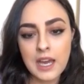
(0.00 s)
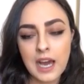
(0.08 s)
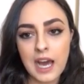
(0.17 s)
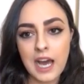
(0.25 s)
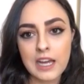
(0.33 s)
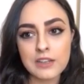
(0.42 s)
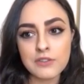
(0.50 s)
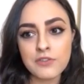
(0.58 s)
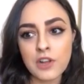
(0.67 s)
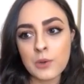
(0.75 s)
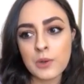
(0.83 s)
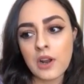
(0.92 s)
and
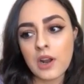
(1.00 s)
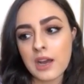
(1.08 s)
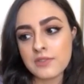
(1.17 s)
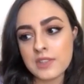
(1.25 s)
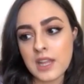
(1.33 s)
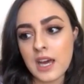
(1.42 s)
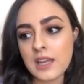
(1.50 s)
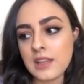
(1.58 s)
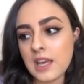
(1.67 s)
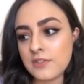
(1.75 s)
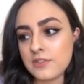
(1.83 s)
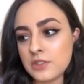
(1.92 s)
following on after that in the
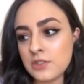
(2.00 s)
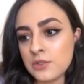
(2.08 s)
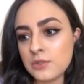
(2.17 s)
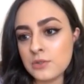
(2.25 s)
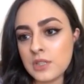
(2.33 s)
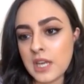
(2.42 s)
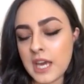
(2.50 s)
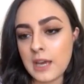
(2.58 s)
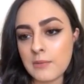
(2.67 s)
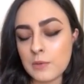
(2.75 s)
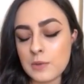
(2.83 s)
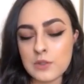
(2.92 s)
afternoon, um,
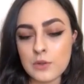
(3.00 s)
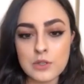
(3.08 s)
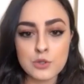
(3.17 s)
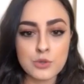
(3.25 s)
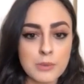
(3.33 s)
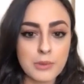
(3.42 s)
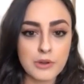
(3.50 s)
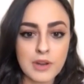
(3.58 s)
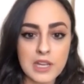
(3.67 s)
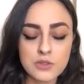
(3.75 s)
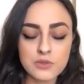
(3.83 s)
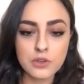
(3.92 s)
there was another trip
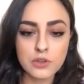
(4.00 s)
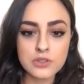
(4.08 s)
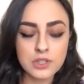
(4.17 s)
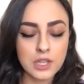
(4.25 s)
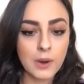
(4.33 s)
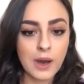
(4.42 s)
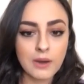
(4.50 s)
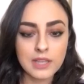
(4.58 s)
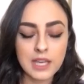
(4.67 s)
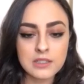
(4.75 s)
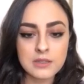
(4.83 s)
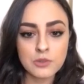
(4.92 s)
arranged for us to go out and get
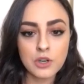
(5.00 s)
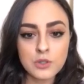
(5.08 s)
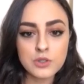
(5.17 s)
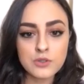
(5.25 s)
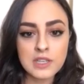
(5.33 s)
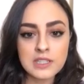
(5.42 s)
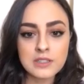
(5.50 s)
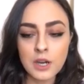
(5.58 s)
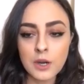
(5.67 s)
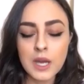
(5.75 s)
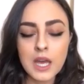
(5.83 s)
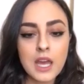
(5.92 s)
some groceries. So it
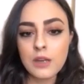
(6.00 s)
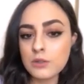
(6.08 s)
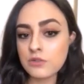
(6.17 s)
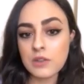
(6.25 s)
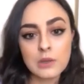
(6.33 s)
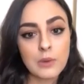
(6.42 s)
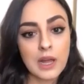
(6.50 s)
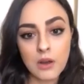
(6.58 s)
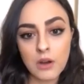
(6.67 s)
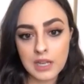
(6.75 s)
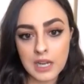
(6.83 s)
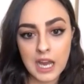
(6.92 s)
was really well
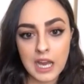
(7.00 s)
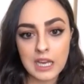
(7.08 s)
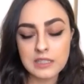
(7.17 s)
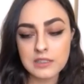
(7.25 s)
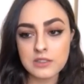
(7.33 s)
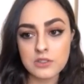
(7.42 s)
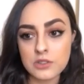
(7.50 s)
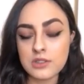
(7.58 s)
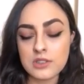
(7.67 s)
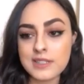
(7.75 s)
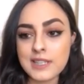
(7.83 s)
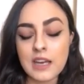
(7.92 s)
organised,
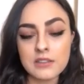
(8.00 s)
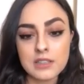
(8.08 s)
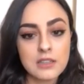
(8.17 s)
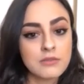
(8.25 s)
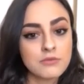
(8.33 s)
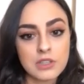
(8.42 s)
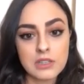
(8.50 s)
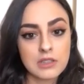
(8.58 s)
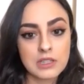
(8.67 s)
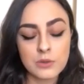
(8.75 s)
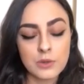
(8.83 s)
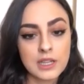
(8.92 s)
just settled in really, really
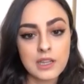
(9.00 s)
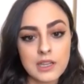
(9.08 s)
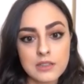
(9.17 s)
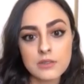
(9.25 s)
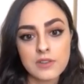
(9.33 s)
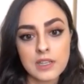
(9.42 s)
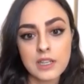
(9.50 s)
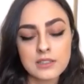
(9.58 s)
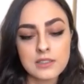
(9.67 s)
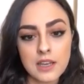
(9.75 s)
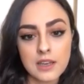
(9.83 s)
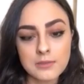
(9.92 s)
quickly. It was
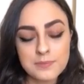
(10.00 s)
fantastic.